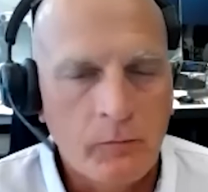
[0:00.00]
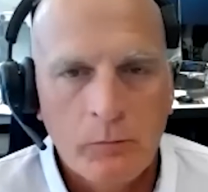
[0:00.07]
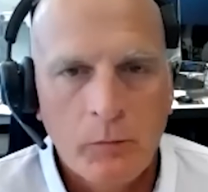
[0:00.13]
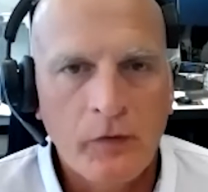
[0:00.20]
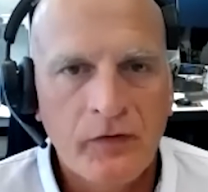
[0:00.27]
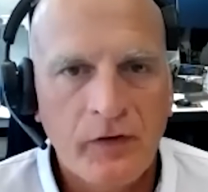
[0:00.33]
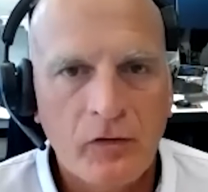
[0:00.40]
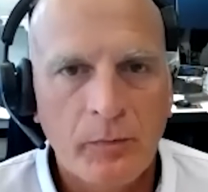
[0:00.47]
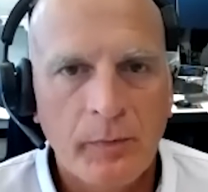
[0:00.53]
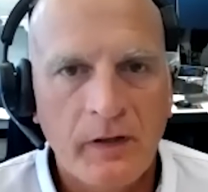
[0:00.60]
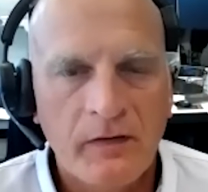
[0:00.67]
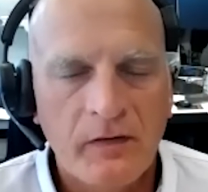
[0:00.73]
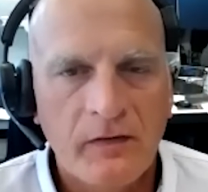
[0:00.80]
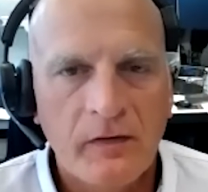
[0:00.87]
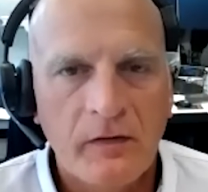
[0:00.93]
Most central
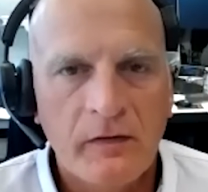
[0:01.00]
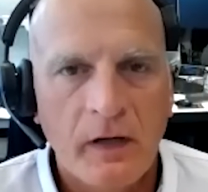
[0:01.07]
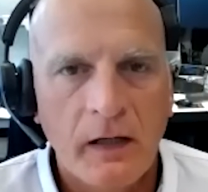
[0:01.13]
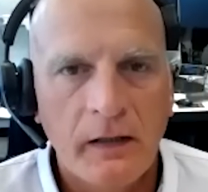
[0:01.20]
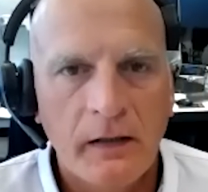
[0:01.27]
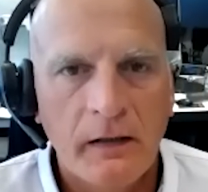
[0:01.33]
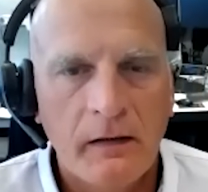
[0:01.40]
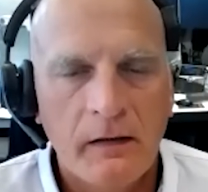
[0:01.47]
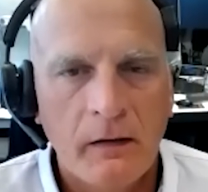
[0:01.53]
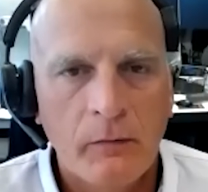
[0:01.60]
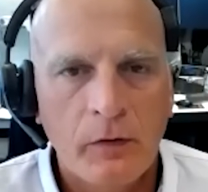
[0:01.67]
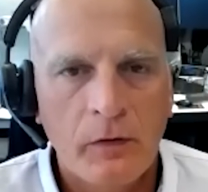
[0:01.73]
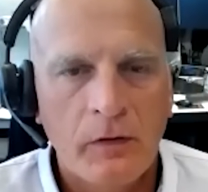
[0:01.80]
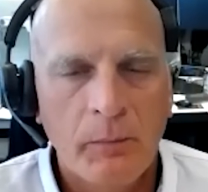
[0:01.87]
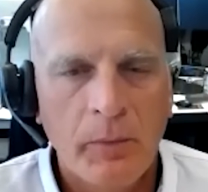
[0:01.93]
banks are still tightening, and
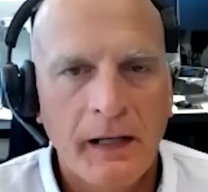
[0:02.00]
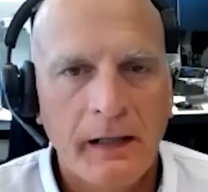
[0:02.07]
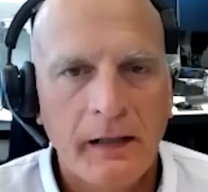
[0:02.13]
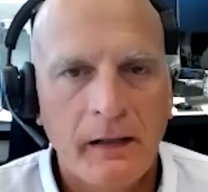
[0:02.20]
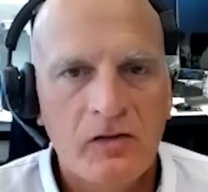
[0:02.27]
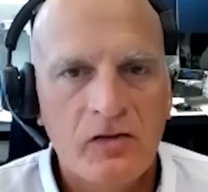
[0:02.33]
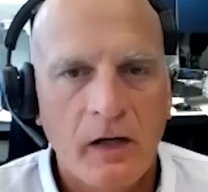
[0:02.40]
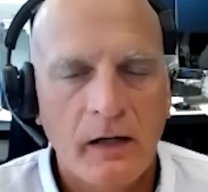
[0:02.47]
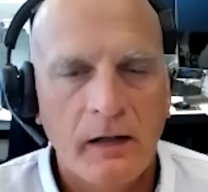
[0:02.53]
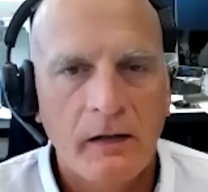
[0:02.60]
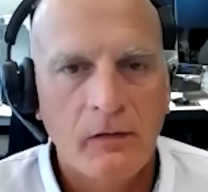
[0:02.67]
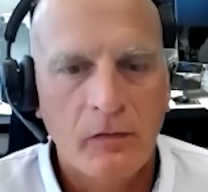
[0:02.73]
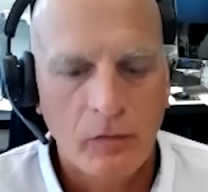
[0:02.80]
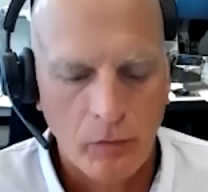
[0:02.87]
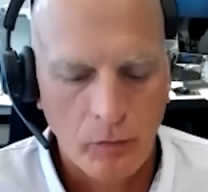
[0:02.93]
we're depending on China
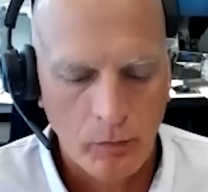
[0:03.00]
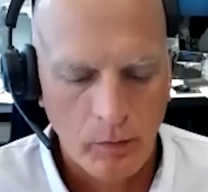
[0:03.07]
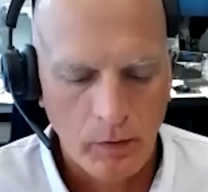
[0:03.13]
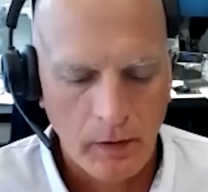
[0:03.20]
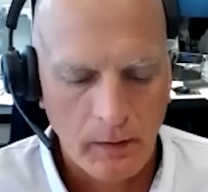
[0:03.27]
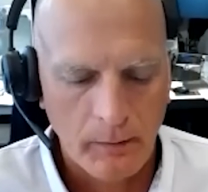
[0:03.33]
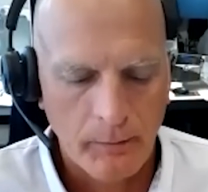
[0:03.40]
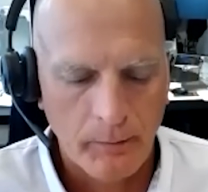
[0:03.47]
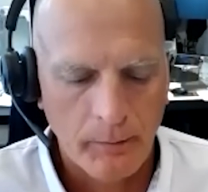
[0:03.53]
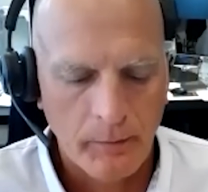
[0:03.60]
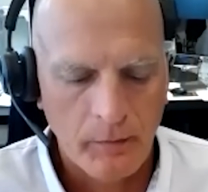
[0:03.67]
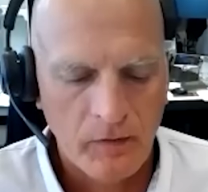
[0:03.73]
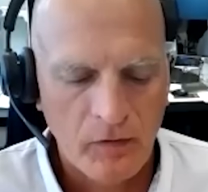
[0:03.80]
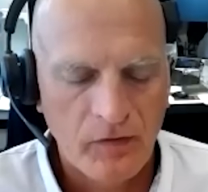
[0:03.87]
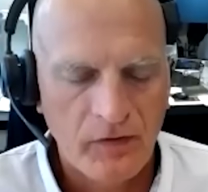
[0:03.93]
to
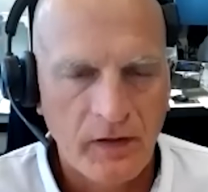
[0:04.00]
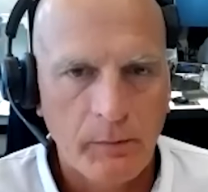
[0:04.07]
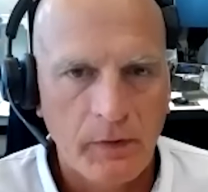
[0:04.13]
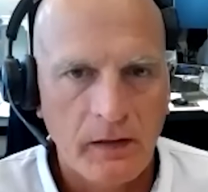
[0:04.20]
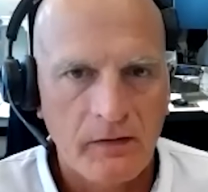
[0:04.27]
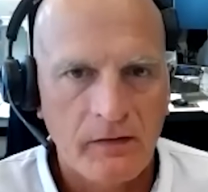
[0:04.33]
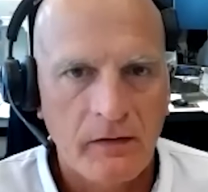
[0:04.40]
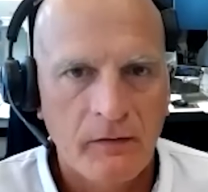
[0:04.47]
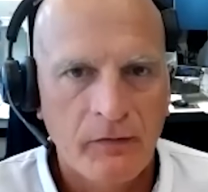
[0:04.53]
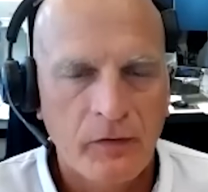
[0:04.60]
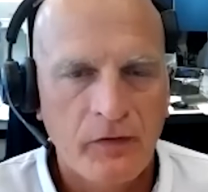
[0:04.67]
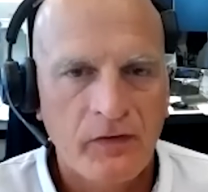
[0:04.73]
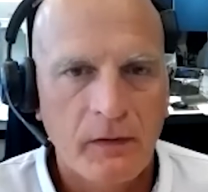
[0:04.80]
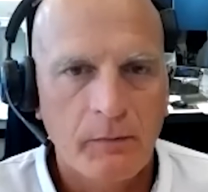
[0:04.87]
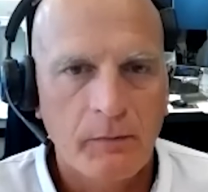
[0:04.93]
stimulus,
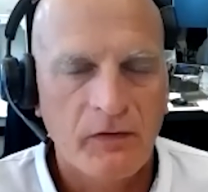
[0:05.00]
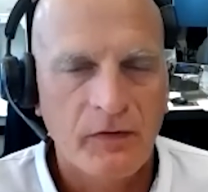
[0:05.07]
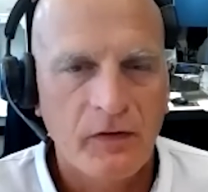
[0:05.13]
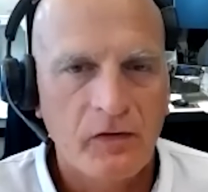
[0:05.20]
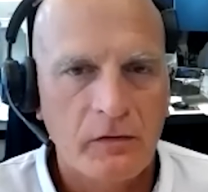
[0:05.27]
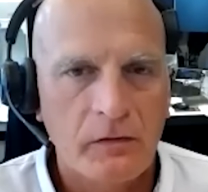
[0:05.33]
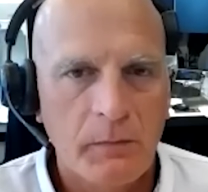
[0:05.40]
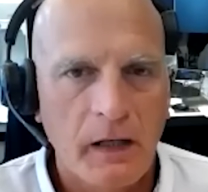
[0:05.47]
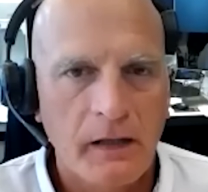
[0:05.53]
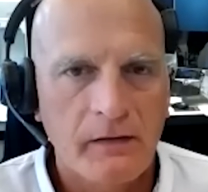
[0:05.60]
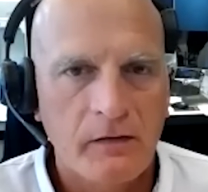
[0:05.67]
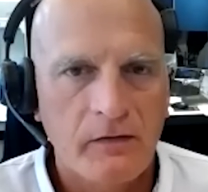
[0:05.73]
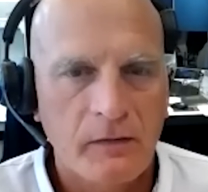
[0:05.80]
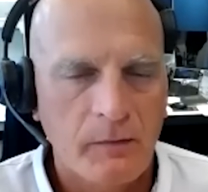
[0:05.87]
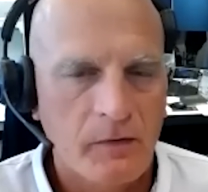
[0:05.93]
fiscal and
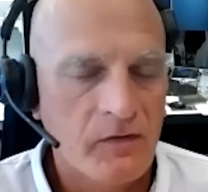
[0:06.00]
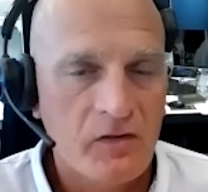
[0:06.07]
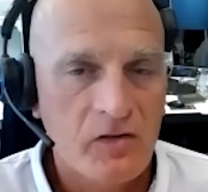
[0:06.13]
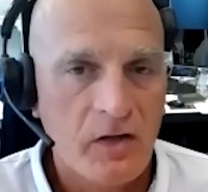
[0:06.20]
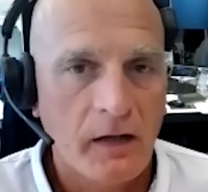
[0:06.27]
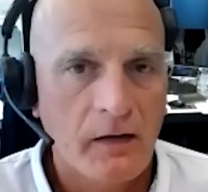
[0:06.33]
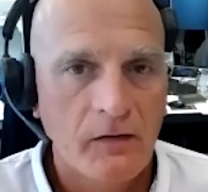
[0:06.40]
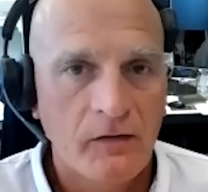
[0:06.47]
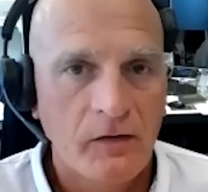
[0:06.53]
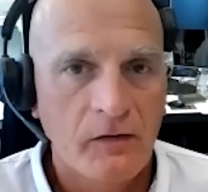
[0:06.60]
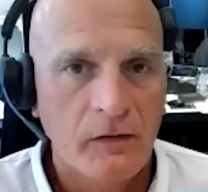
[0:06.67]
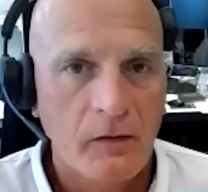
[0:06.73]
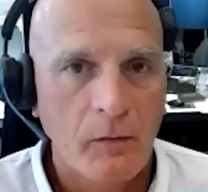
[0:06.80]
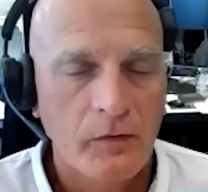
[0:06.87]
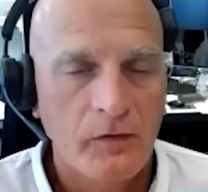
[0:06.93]
monetary stimulus. And China is
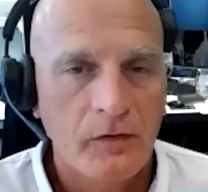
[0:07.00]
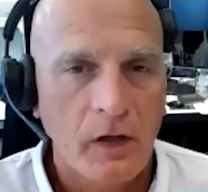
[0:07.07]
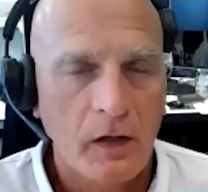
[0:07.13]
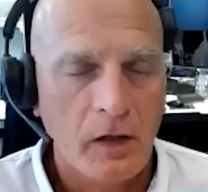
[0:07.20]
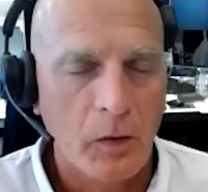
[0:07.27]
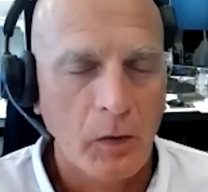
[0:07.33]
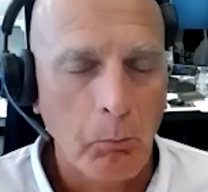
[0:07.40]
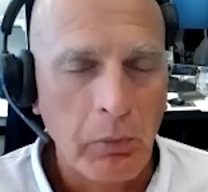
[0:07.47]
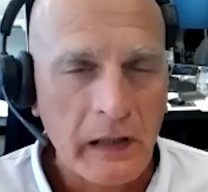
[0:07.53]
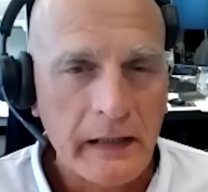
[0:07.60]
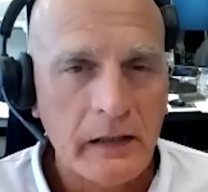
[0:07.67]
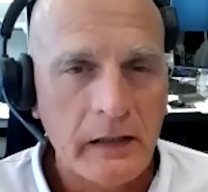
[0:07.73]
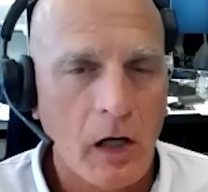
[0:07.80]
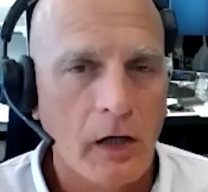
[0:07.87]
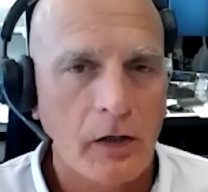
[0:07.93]
just almost a
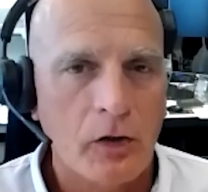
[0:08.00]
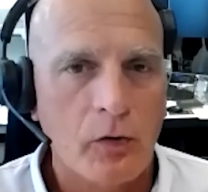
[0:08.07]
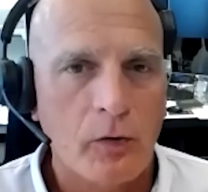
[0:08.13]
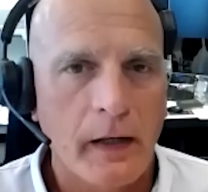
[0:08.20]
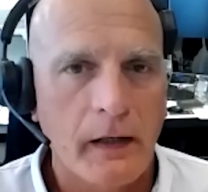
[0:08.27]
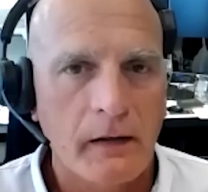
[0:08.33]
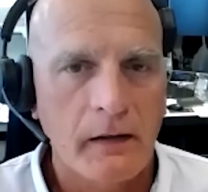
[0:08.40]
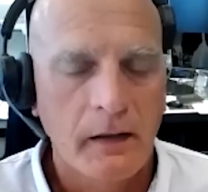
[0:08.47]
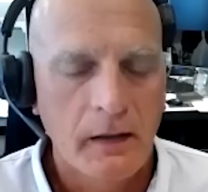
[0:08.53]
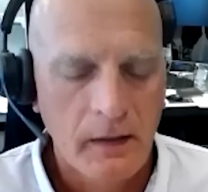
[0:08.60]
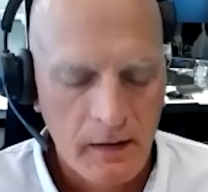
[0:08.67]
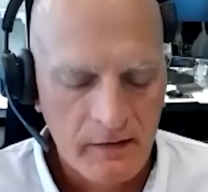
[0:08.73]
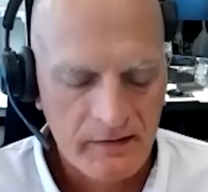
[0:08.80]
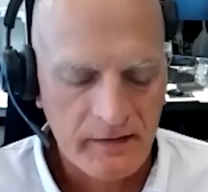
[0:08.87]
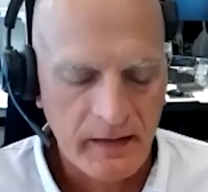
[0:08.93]
complete autocratic
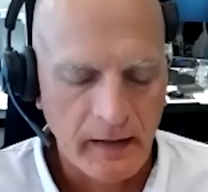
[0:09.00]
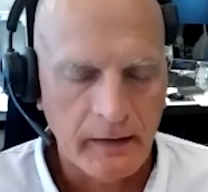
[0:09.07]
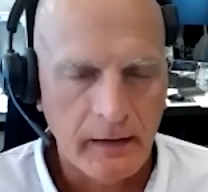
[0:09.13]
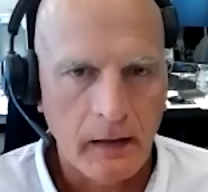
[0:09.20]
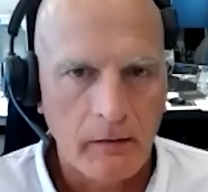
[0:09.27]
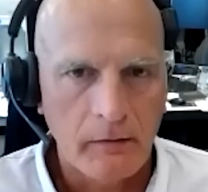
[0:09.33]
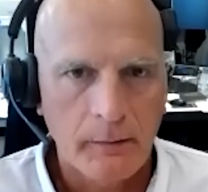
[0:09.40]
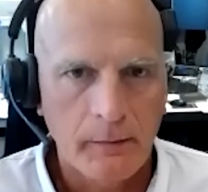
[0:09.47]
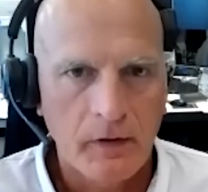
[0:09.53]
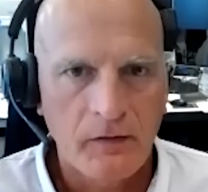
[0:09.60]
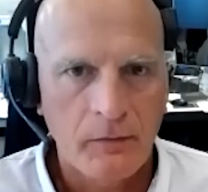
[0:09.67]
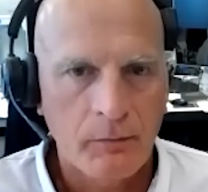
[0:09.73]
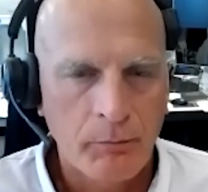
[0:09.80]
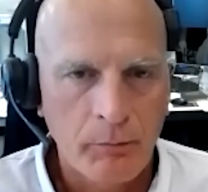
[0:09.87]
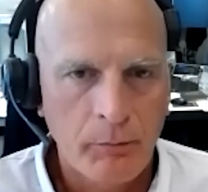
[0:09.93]
state now. I mean,
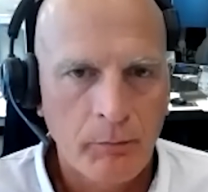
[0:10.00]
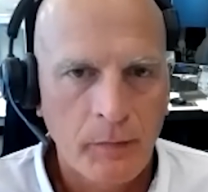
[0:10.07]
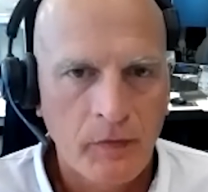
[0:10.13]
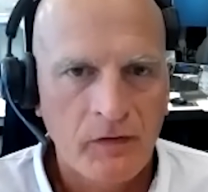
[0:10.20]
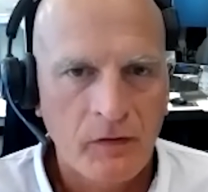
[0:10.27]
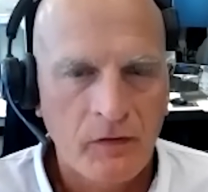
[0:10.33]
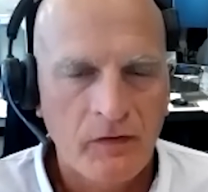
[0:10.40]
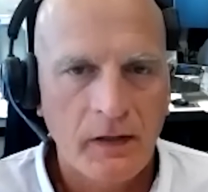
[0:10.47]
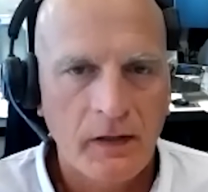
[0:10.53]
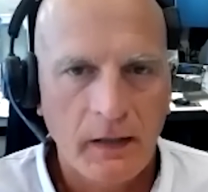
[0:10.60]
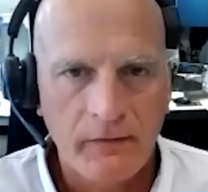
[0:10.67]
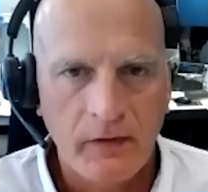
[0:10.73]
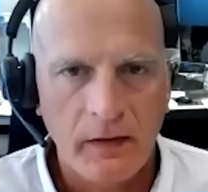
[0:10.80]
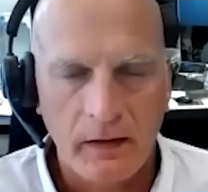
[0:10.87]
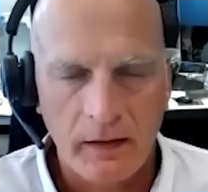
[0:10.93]
it's Mr. Z
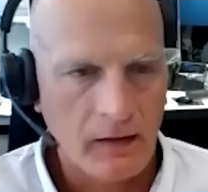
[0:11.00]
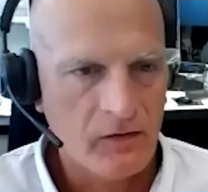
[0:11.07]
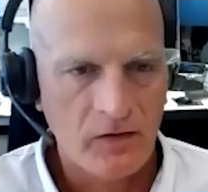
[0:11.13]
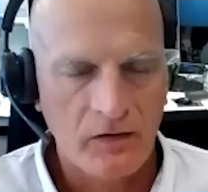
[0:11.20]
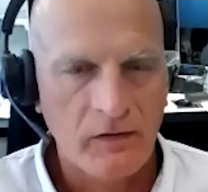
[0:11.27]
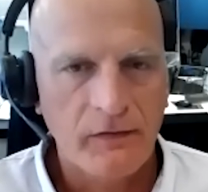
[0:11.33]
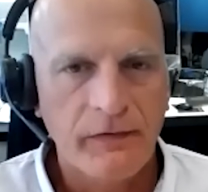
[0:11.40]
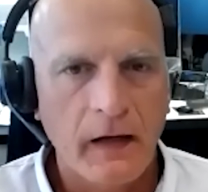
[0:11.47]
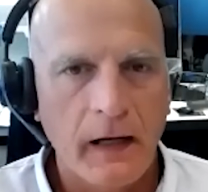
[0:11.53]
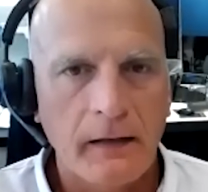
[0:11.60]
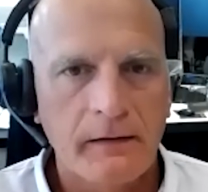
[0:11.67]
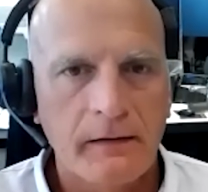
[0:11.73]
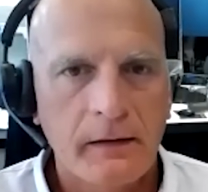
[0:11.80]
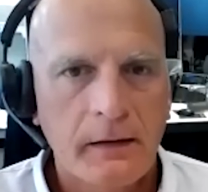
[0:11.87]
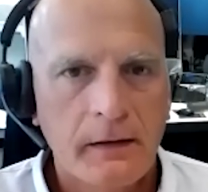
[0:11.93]
everything. That's just a fact.